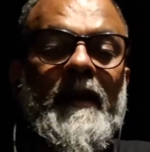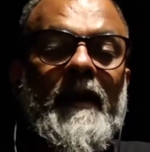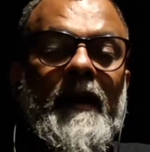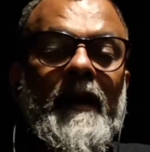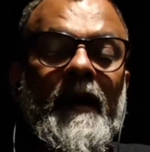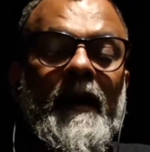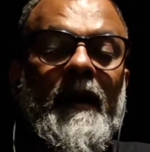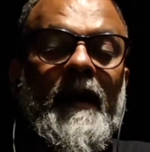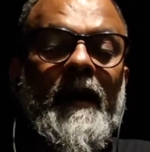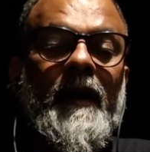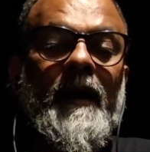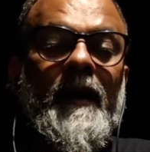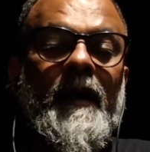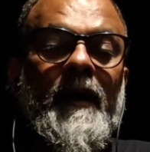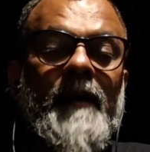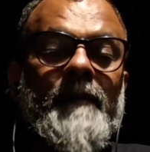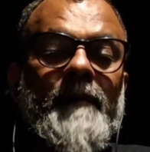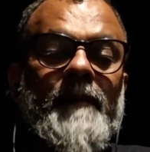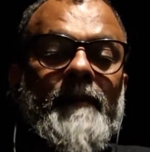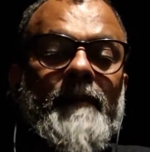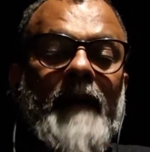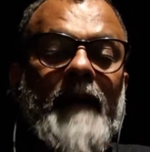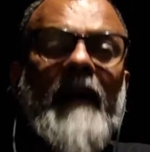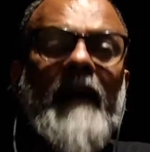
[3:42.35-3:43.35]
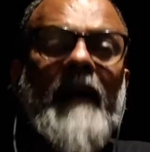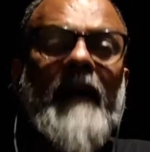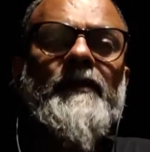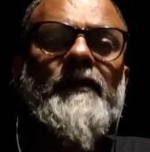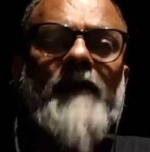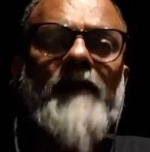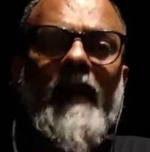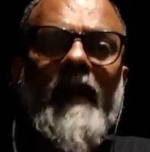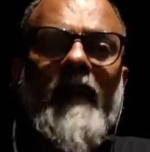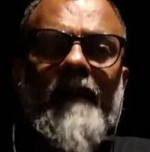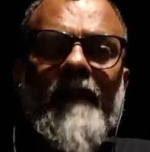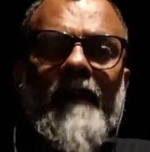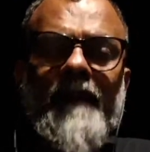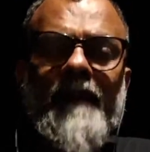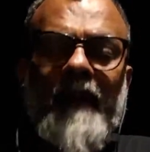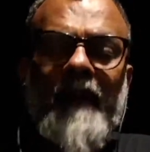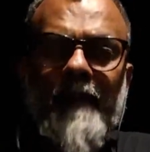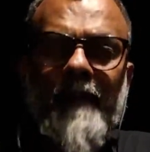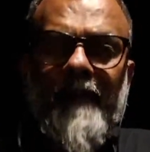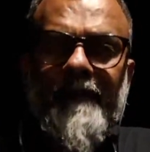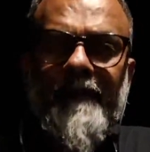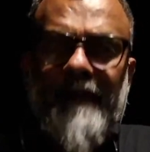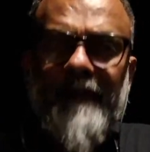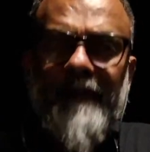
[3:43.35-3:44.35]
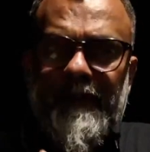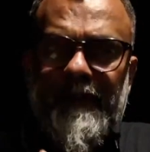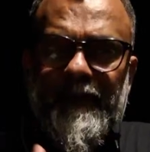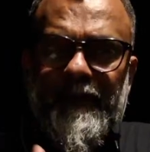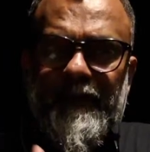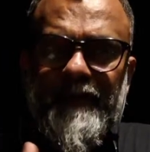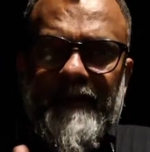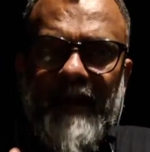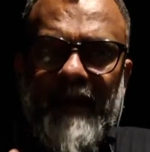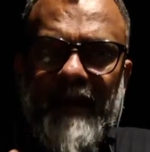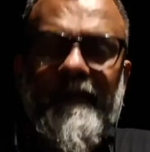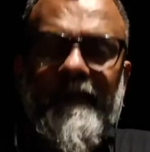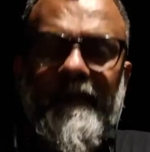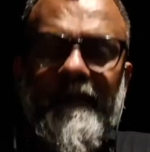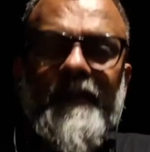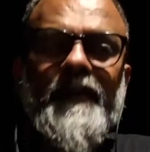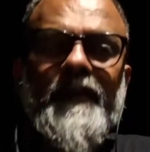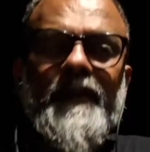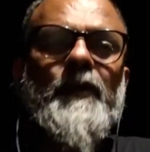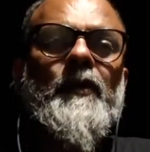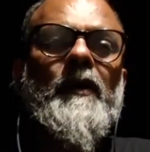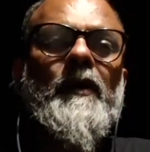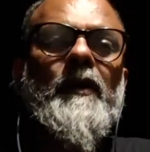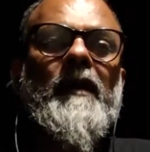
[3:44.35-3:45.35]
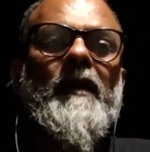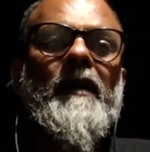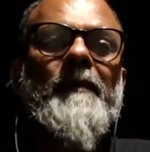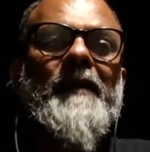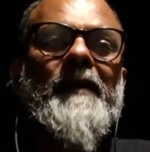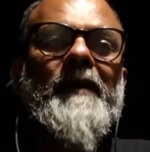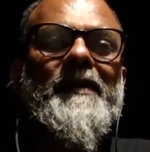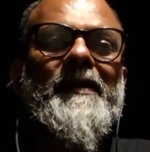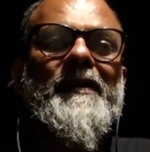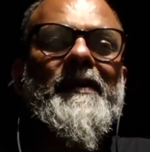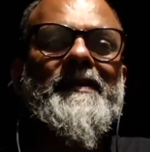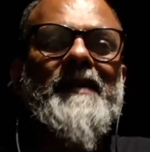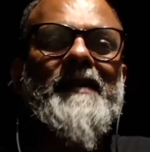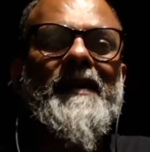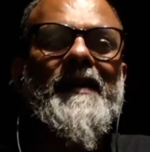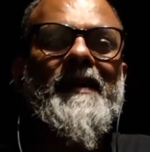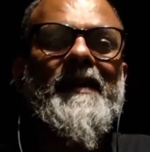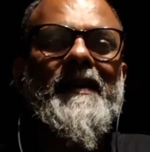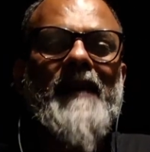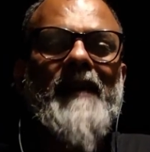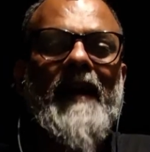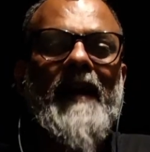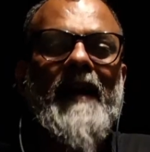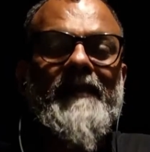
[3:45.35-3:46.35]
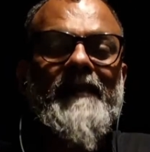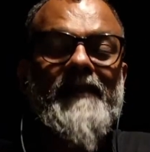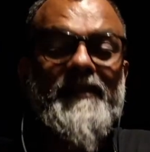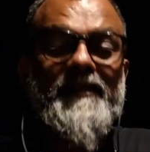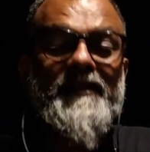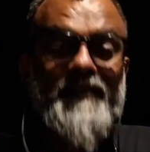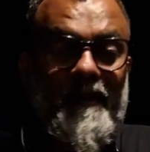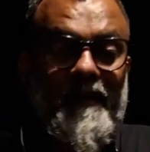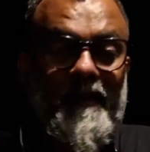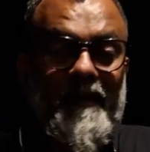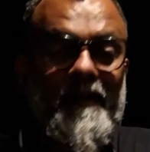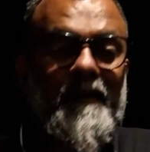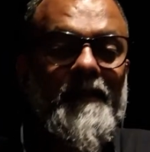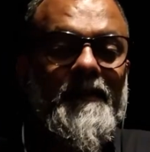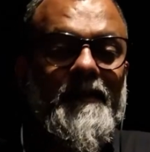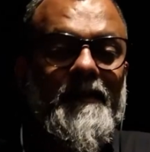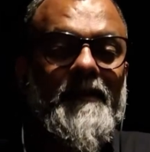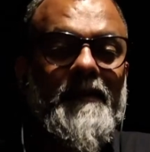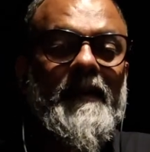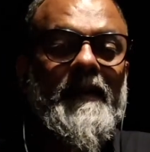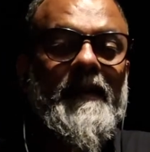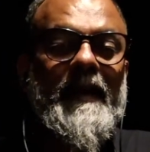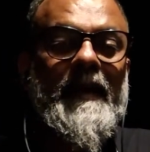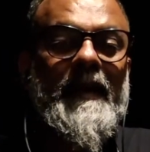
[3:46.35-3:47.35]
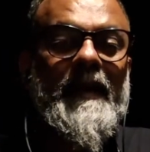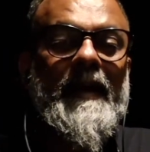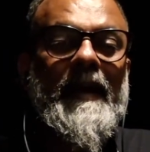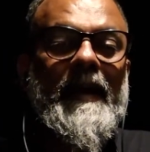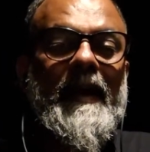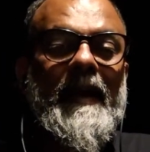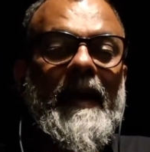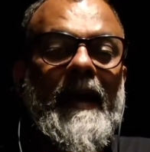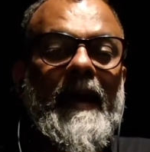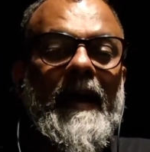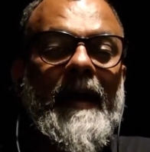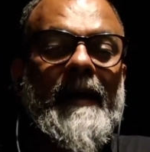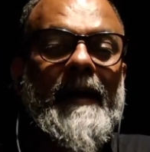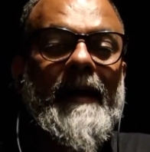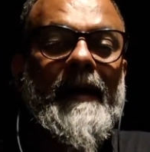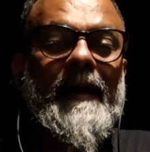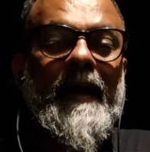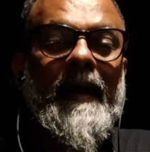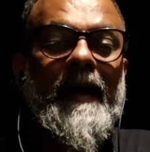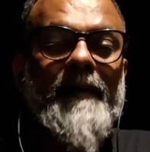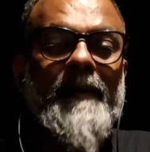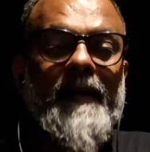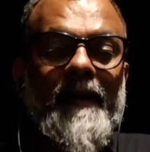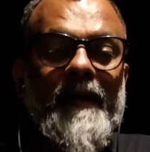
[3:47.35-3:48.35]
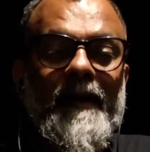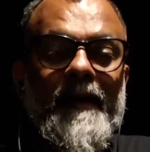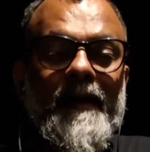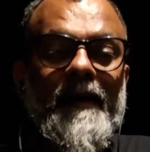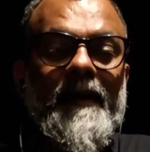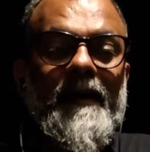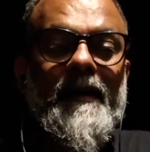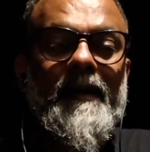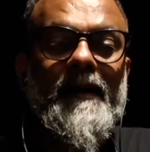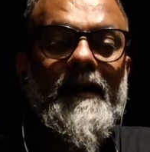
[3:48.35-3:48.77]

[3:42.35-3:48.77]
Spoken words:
I also have a couple of things to share with you because as a journalist, and I'm here,